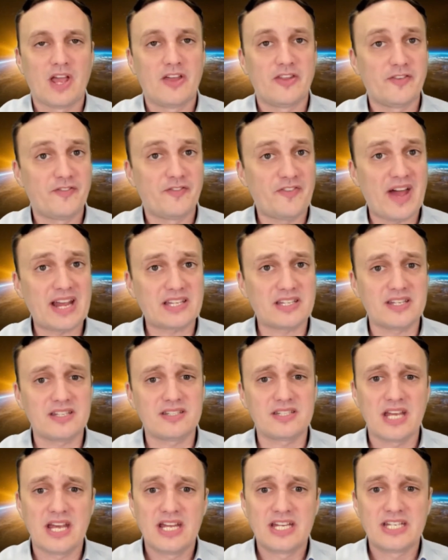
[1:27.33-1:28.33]
The fact
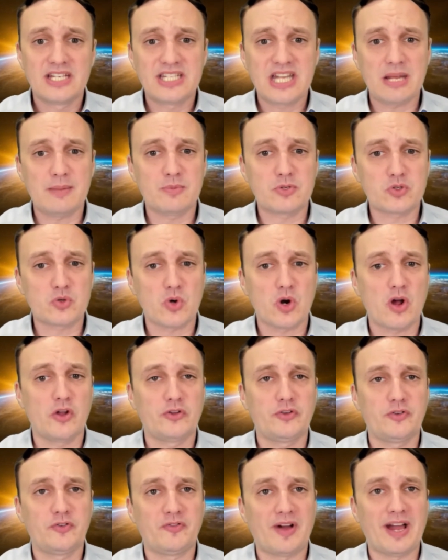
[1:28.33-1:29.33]
is, Teams struggle
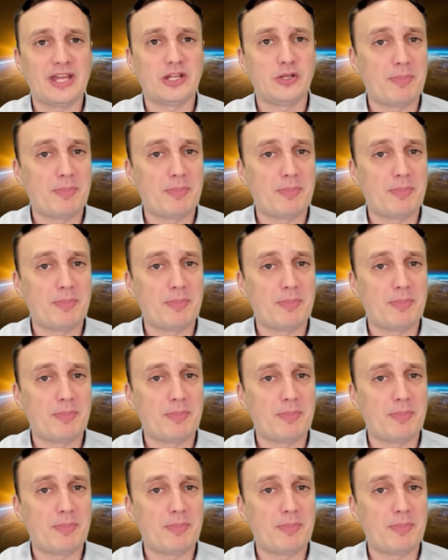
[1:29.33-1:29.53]
to find